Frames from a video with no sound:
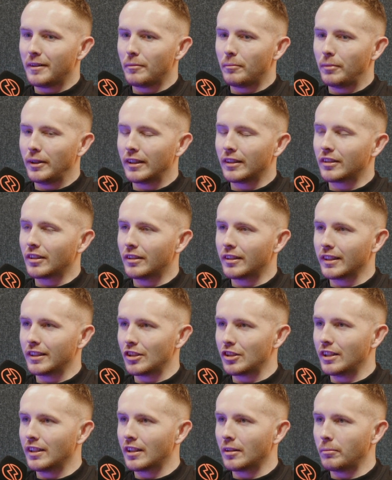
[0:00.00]
being
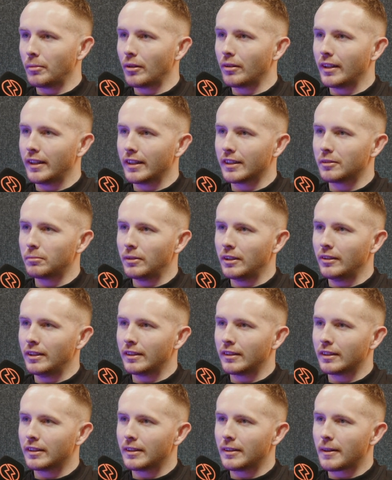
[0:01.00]
tongue-in-cheek about that
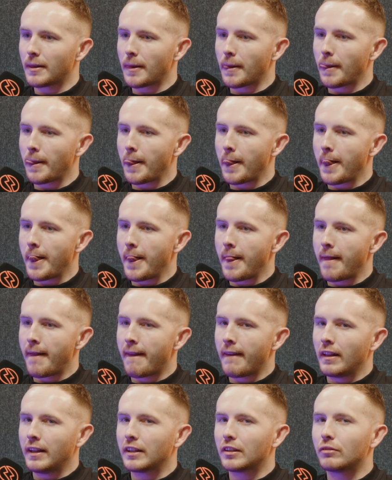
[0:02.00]
experience.
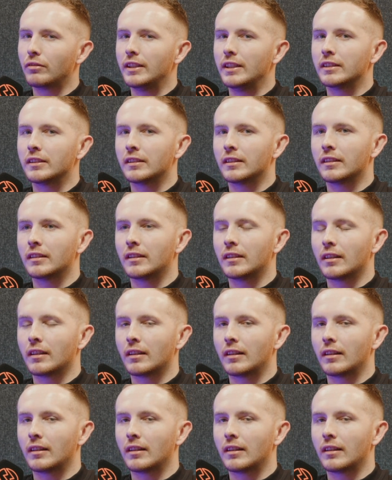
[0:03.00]
Like, the reason